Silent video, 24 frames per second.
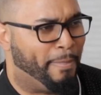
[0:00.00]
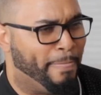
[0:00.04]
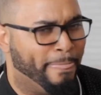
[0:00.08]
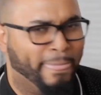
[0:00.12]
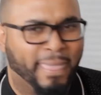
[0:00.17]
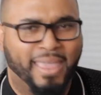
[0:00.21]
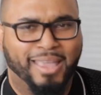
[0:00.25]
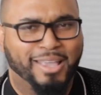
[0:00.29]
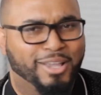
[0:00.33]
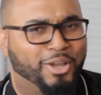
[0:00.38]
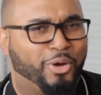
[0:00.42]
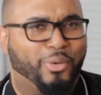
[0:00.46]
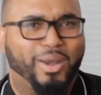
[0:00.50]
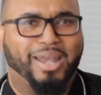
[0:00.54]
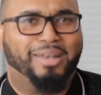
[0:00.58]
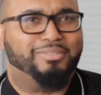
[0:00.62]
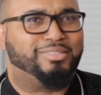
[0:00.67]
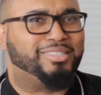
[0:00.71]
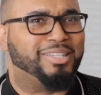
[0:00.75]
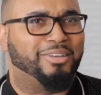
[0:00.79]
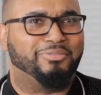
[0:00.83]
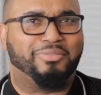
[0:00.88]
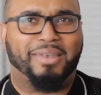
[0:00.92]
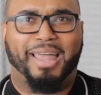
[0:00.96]
on the way home. Creative
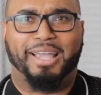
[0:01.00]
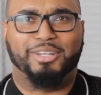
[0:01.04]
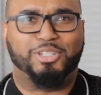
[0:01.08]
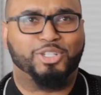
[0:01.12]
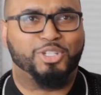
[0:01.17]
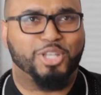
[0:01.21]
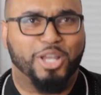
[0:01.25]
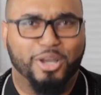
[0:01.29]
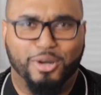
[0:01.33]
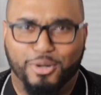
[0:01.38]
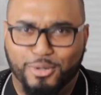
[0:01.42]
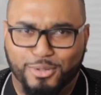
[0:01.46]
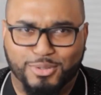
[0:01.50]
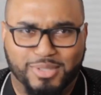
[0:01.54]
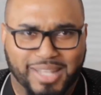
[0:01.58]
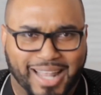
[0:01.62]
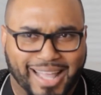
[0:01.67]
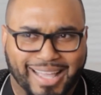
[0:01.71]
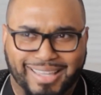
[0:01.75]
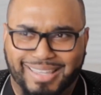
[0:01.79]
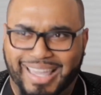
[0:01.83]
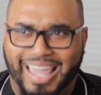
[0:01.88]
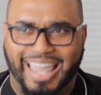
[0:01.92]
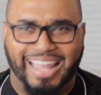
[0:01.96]
stuff like shows
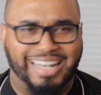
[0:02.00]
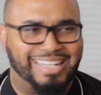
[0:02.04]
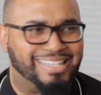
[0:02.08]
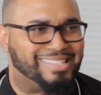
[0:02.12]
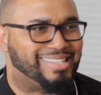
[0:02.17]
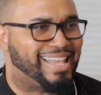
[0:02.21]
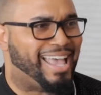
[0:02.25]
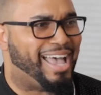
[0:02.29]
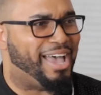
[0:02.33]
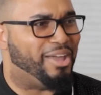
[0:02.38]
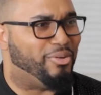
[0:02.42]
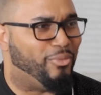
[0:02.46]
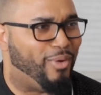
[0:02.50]
like Inside